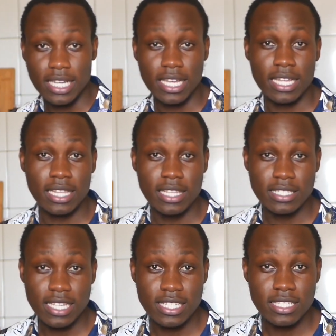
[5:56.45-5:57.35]
and the
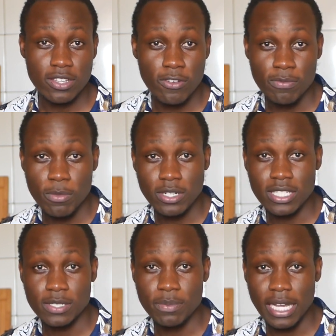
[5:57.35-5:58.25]
size of
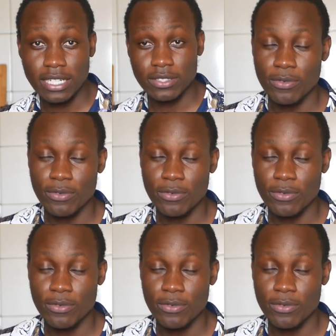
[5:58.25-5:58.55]
boxes packed,